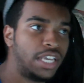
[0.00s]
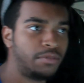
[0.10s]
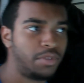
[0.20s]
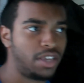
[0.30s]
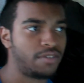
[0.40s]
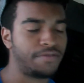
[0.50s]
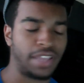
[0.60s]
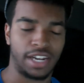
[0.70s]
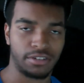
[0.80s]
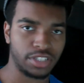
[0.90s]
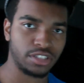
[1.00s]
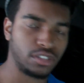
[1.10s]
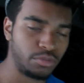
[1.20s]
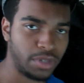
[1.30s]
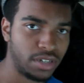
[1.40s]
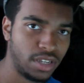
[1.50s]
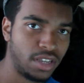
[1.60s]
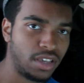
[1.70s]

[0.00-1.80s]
and being flat-out stupid